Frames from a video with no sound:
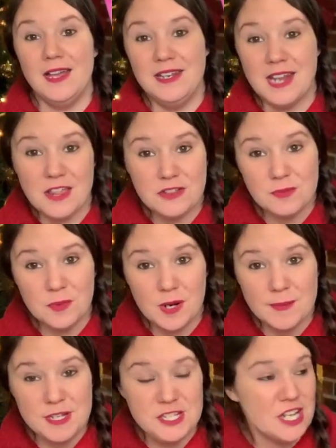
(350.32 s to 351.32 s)
Another
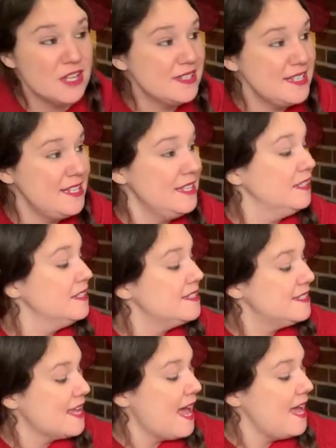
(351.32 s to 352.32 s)
Barbie Chelsea
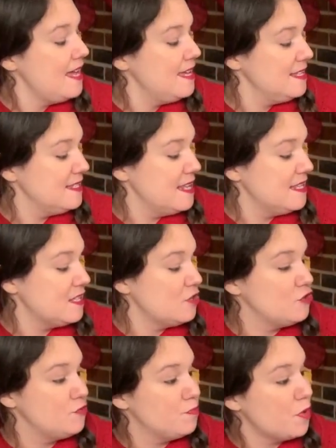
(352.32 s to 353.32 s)
set is this
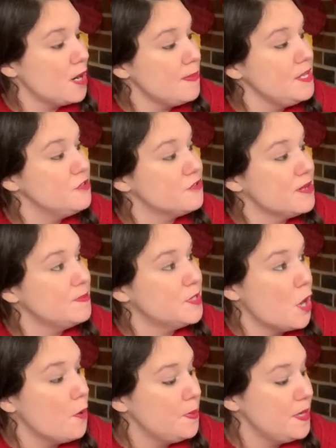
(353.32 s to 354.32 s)
Barbie
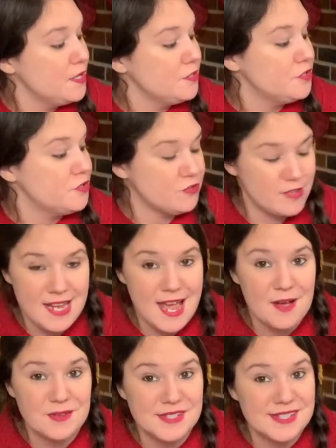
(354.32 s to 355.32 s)
Dreamtopia
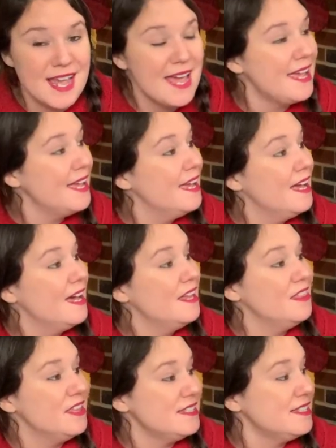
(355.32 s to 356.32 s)
treehouse set.
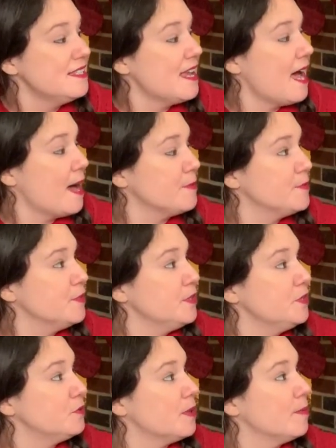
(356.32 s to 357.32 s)
This is
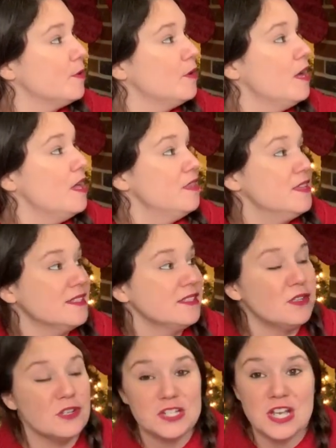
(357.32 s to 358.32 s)
absolutely adorable. This
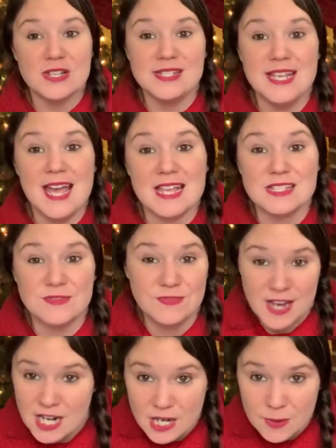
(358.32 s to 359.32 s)
little Chelsea has
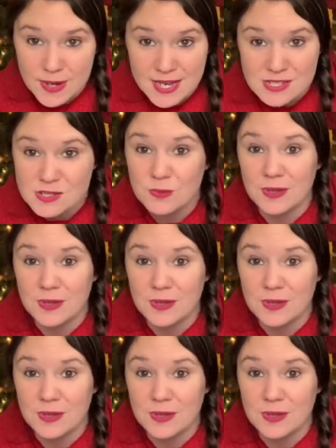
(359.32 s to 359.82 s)
fairy wings,